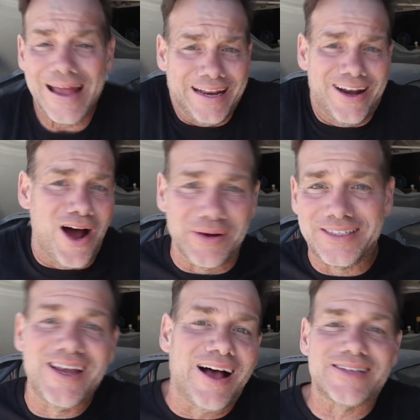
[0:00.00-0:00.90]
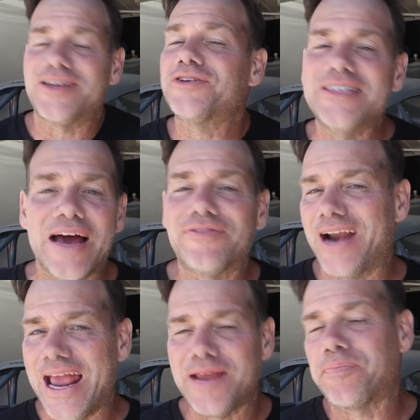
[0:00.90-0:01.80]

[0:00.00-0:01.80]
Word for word: and it always does, there's never any